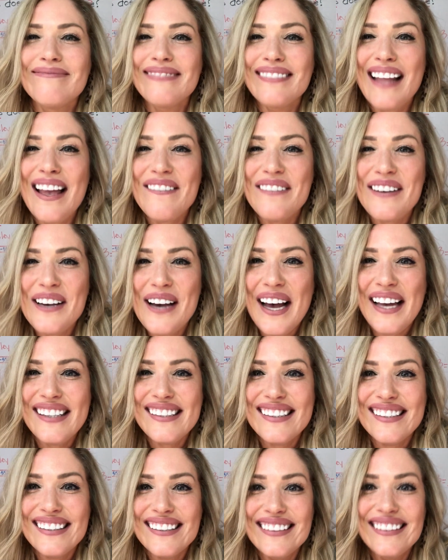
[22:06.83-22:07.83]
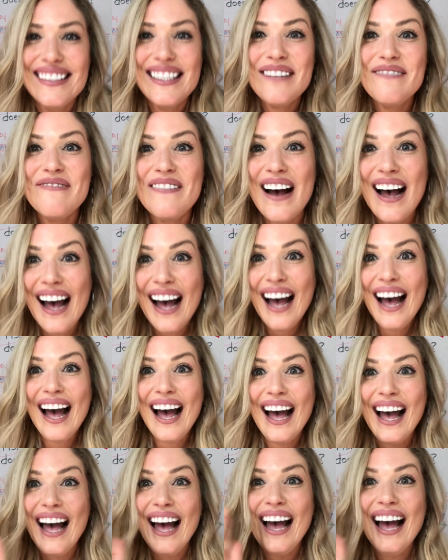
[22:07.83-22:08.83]
Love you guys.
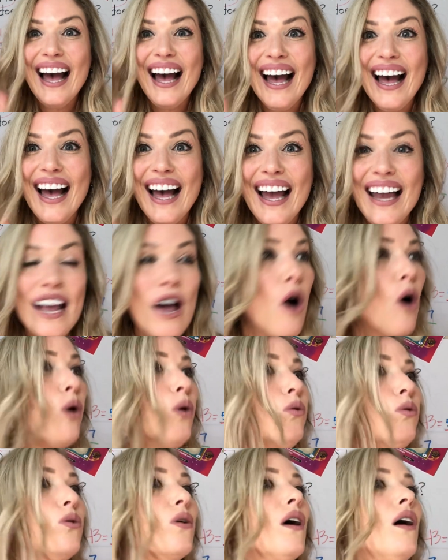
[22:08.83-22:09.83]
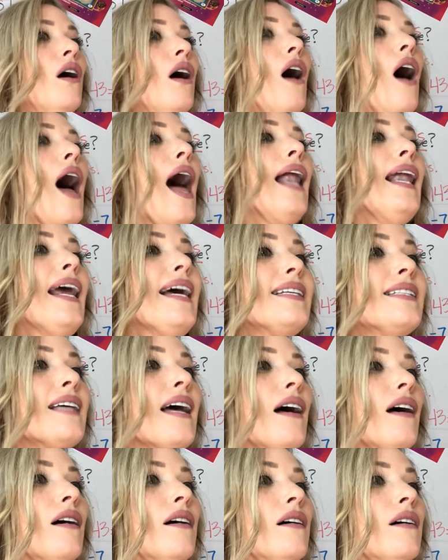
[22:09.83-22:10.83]
Bye. Oh, Alexa,